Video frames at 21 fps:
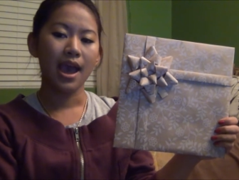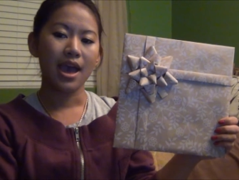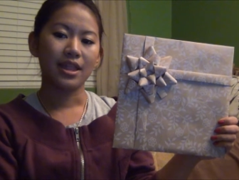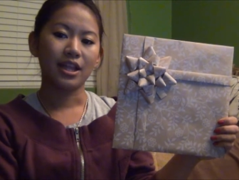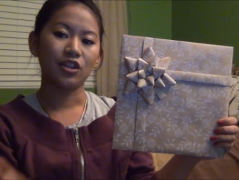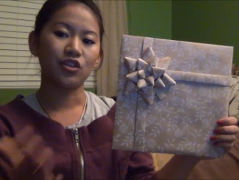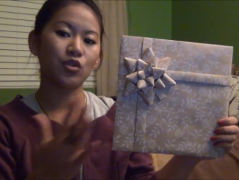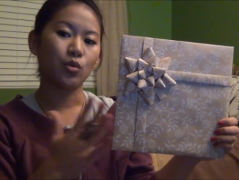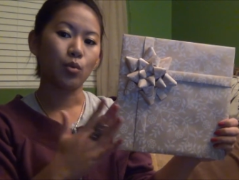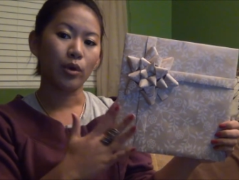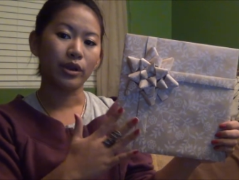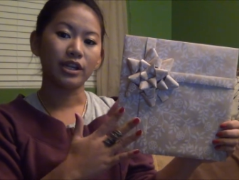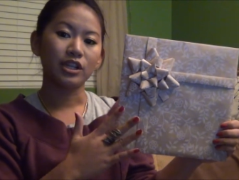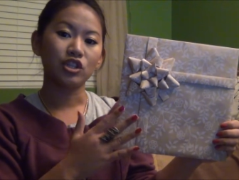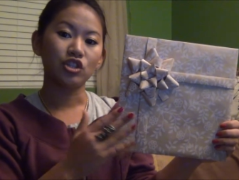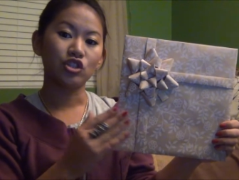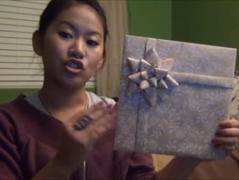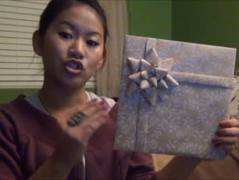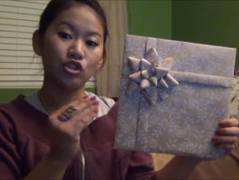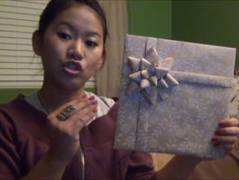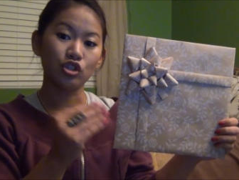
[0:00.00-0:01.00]
that you
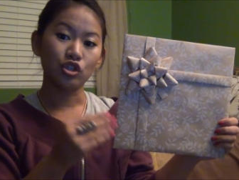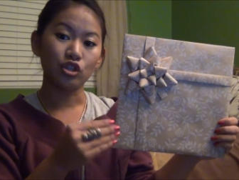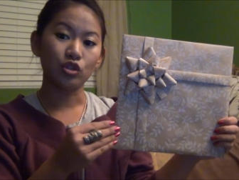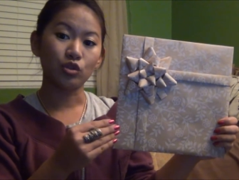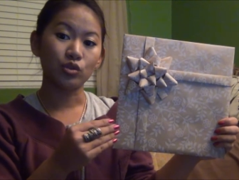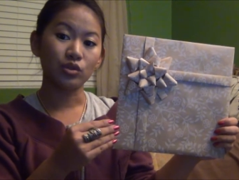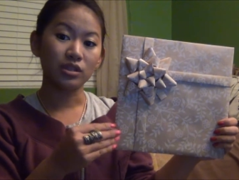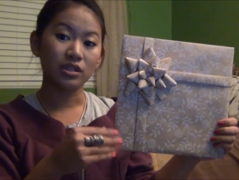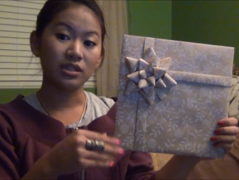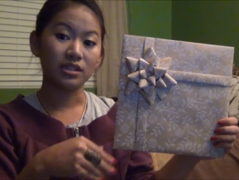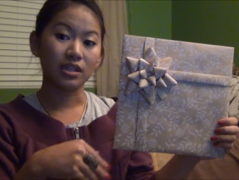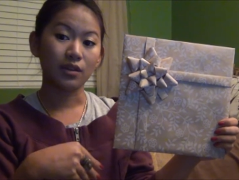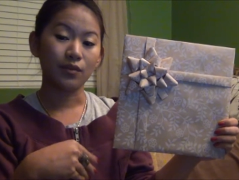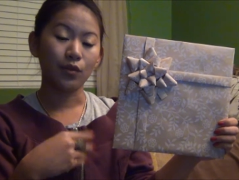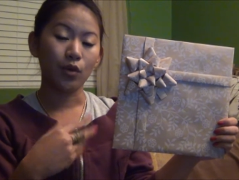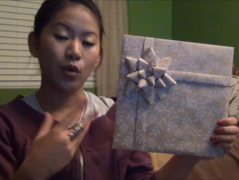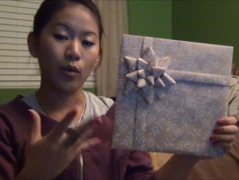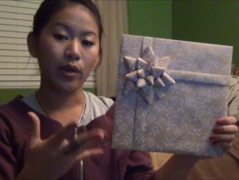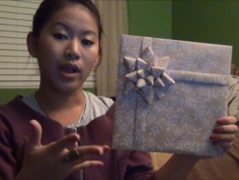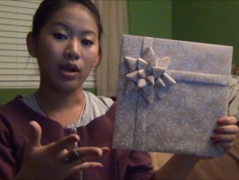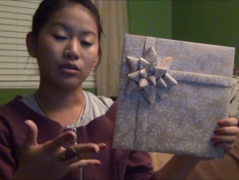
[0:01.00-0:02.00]
wanted to use instead of
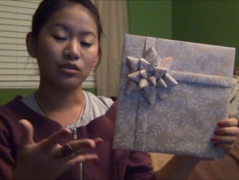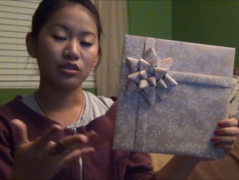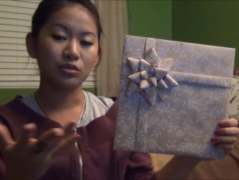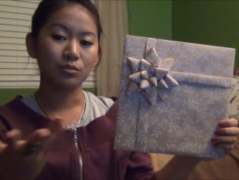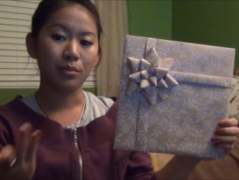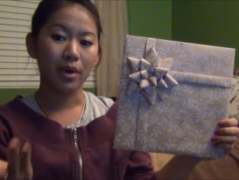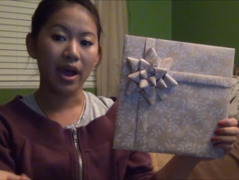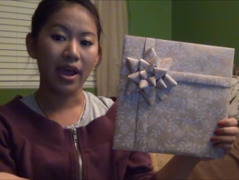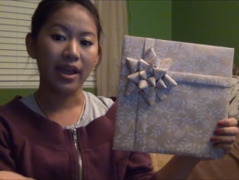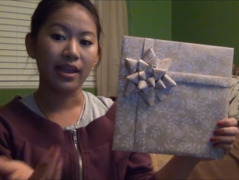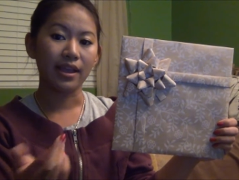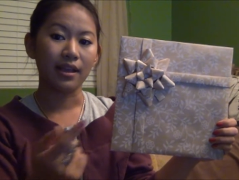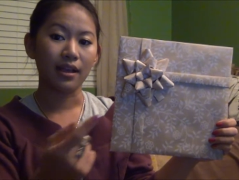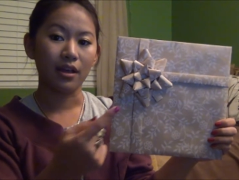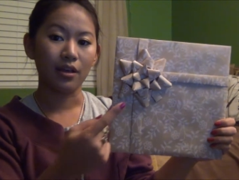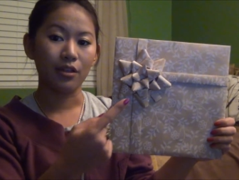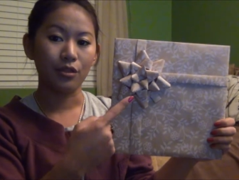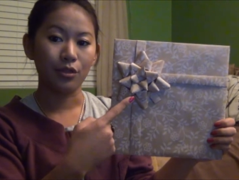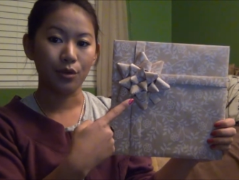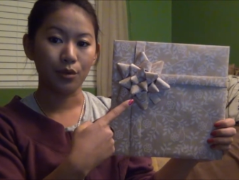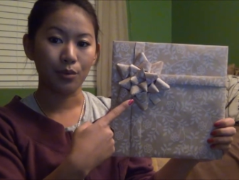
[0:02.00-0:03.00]
going out to buying
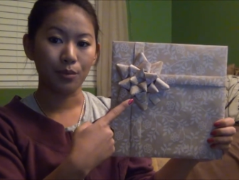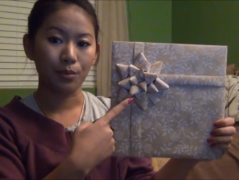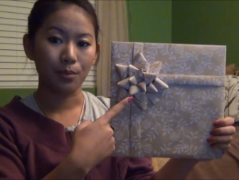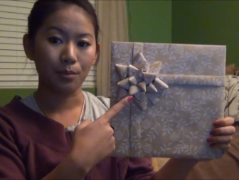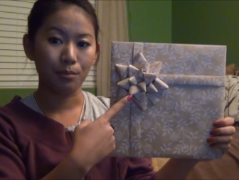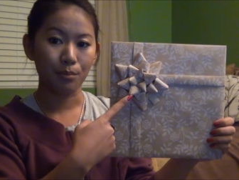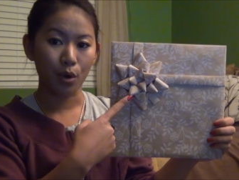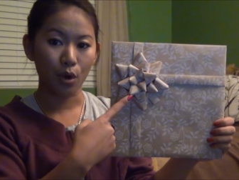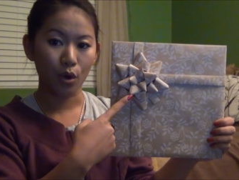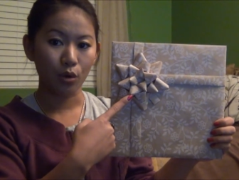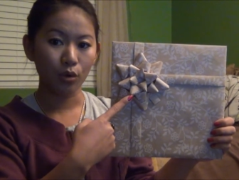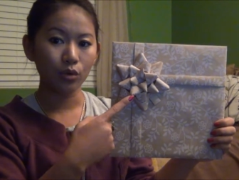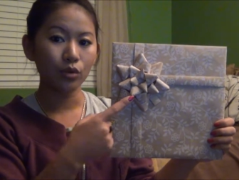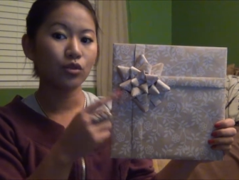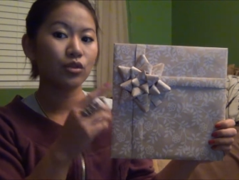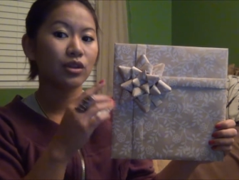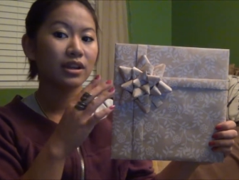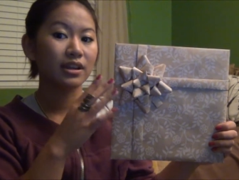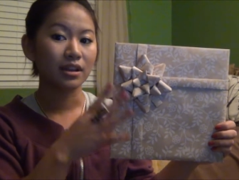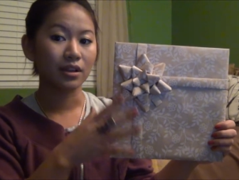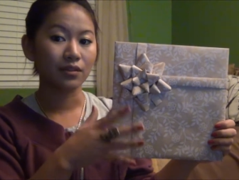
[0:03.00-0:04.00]
the bow,
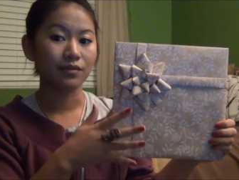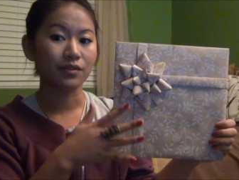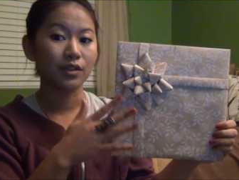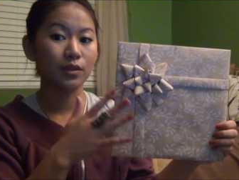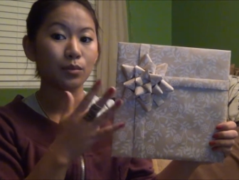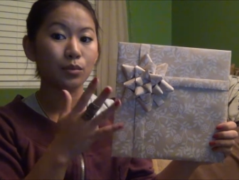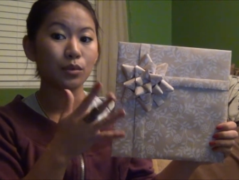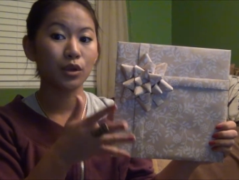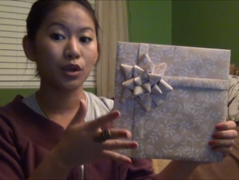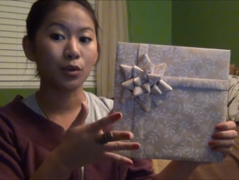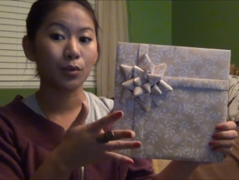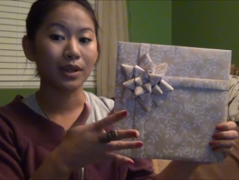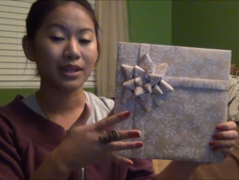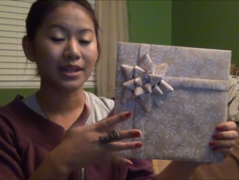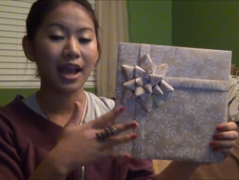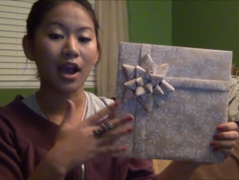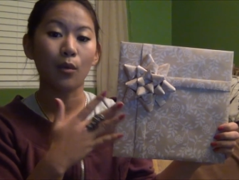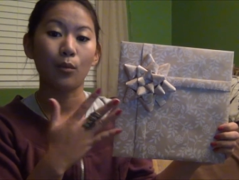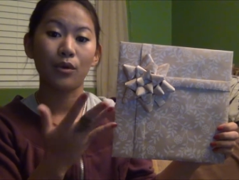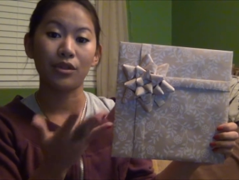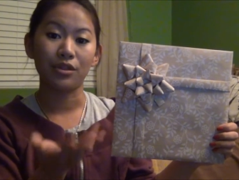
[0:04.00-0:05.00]
you can definitely recreate
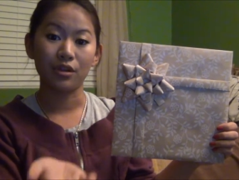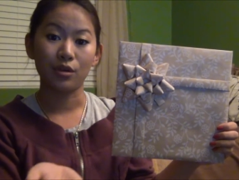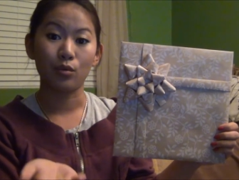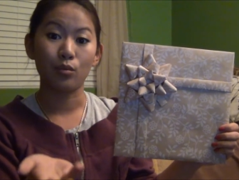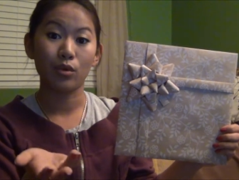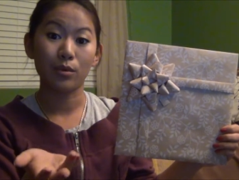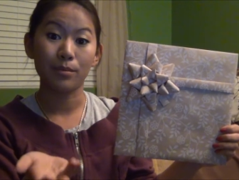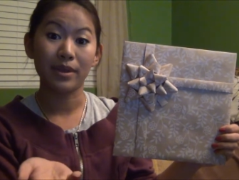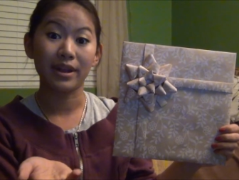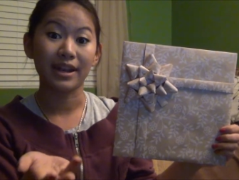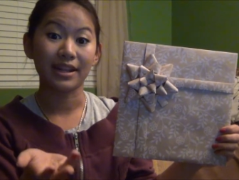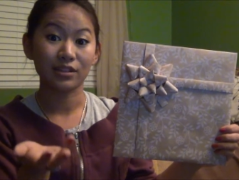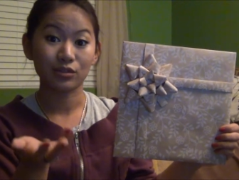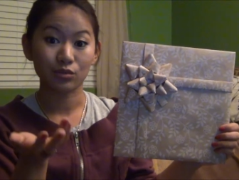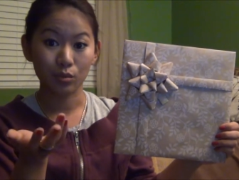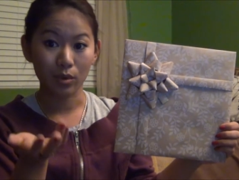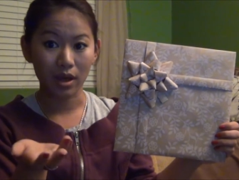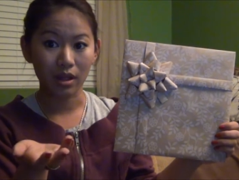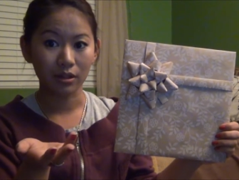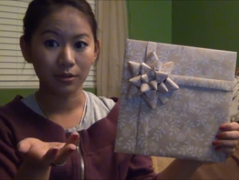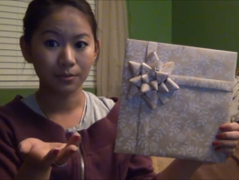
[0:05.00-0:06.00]
that with a ribbon as
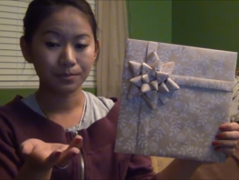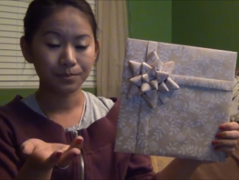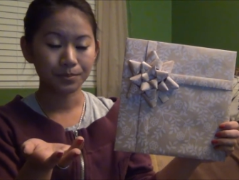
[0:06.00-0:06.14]
well.